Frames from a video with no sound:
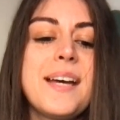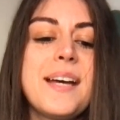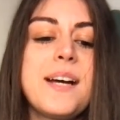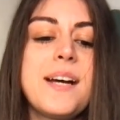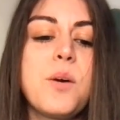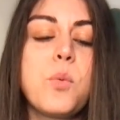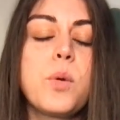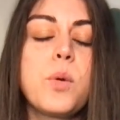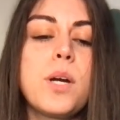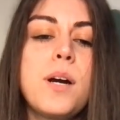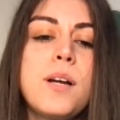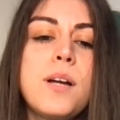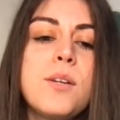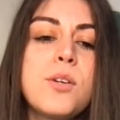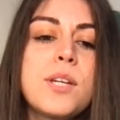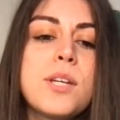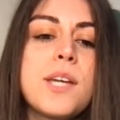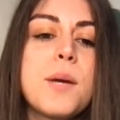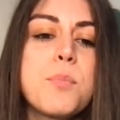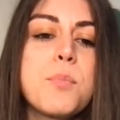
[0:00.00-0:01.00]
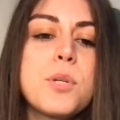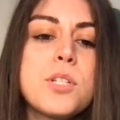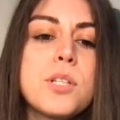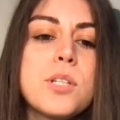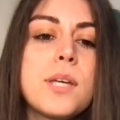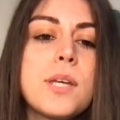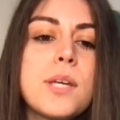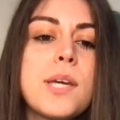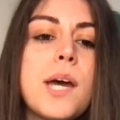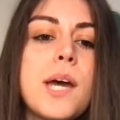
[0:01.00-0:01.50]
we are looking at
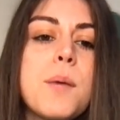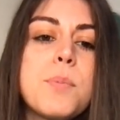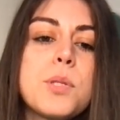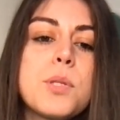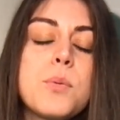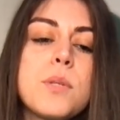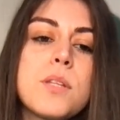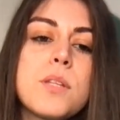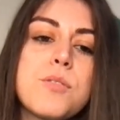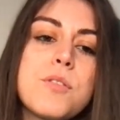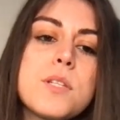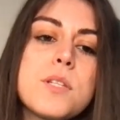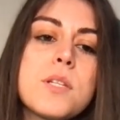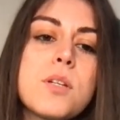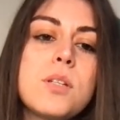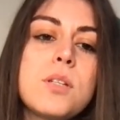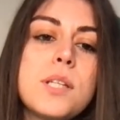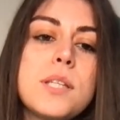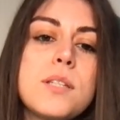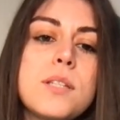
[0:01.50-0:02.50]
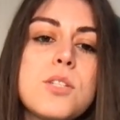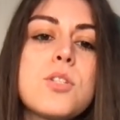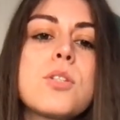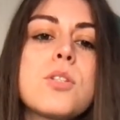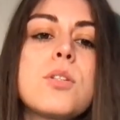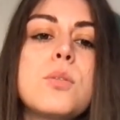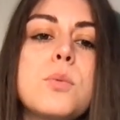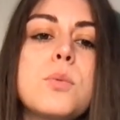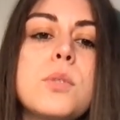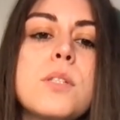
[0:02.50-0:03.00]
bridging the gap between the physical and
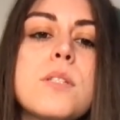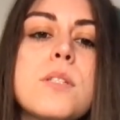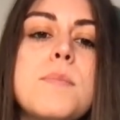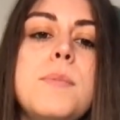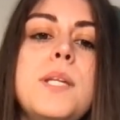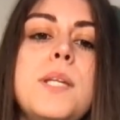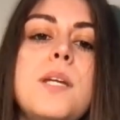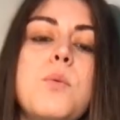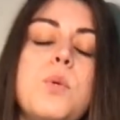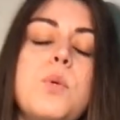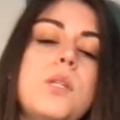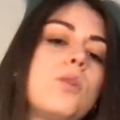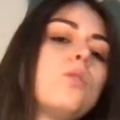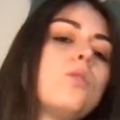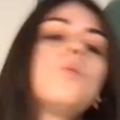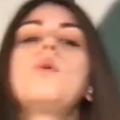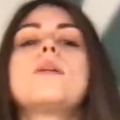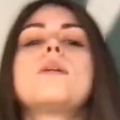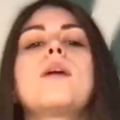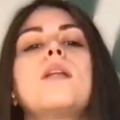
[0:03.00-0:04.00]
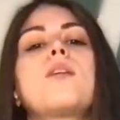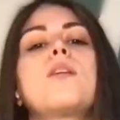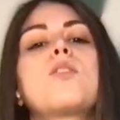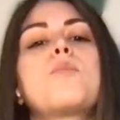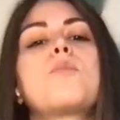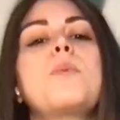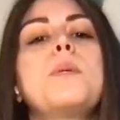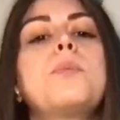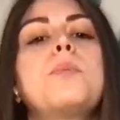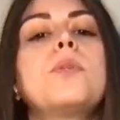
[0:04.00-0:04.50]
digital worlds, meaning we do want a lot
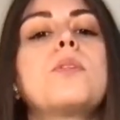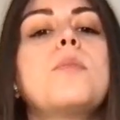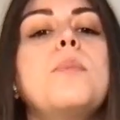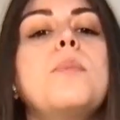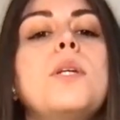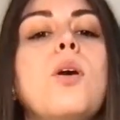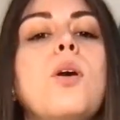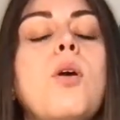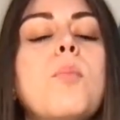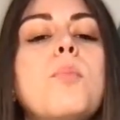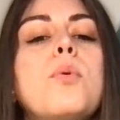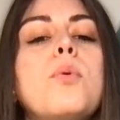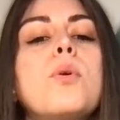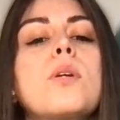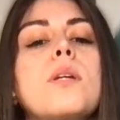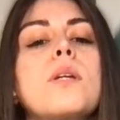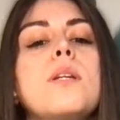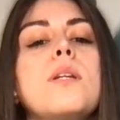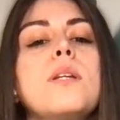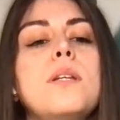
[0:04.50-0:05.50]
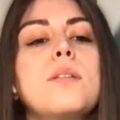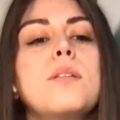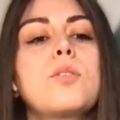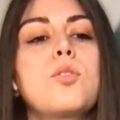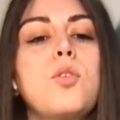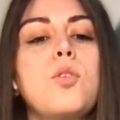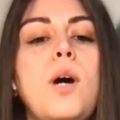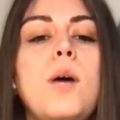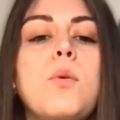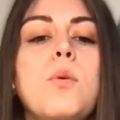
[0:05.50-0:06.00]
of people to be onboarded
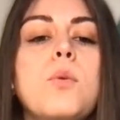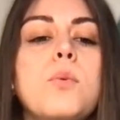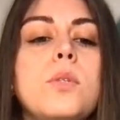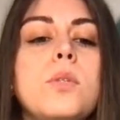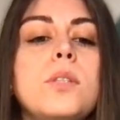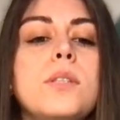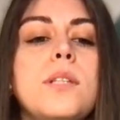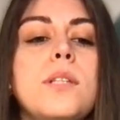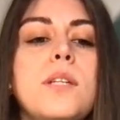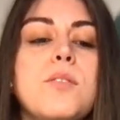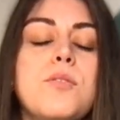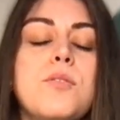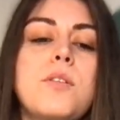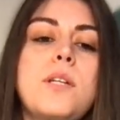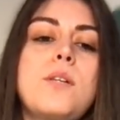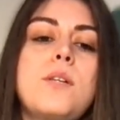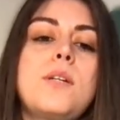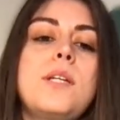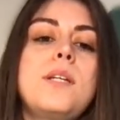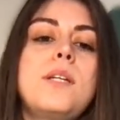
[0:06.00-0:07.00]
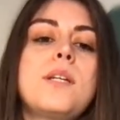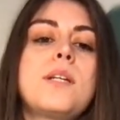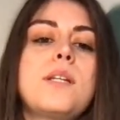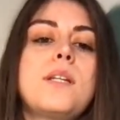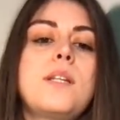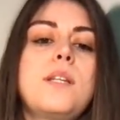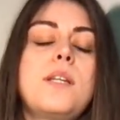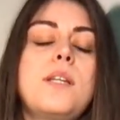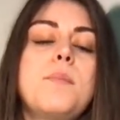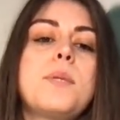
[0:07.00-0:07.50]
into our world and very
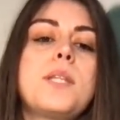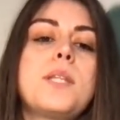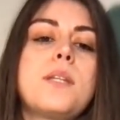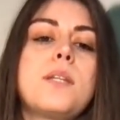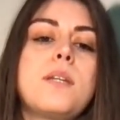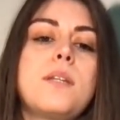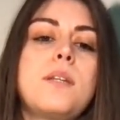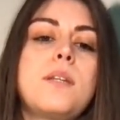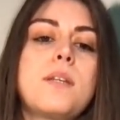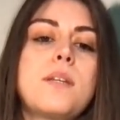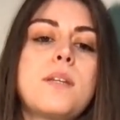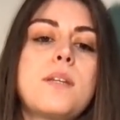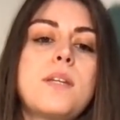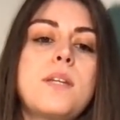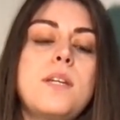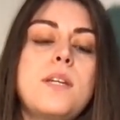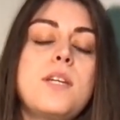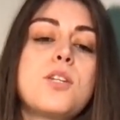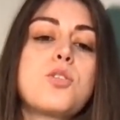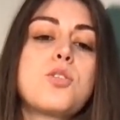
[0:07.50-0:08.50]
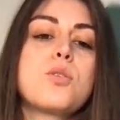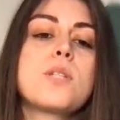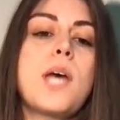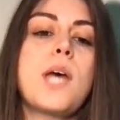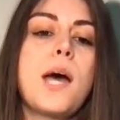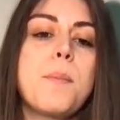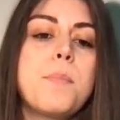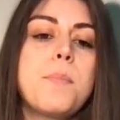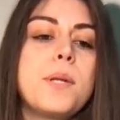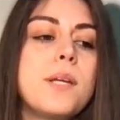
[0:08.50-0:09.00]
limited issues
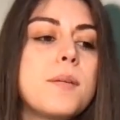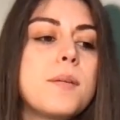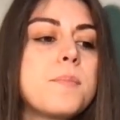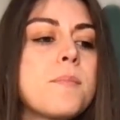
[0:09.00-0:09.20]
happening.